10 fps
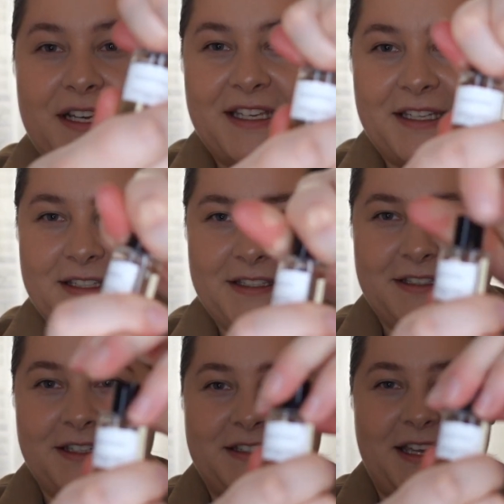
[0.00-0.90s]
is
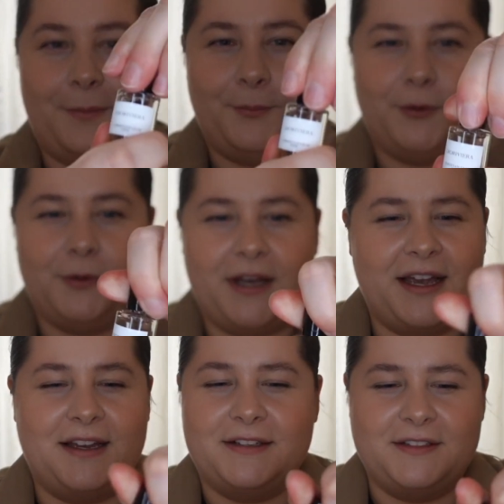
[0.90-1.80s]
the sample,
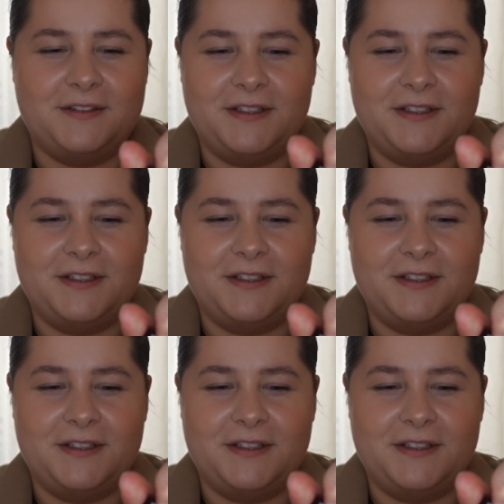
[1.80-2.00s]
and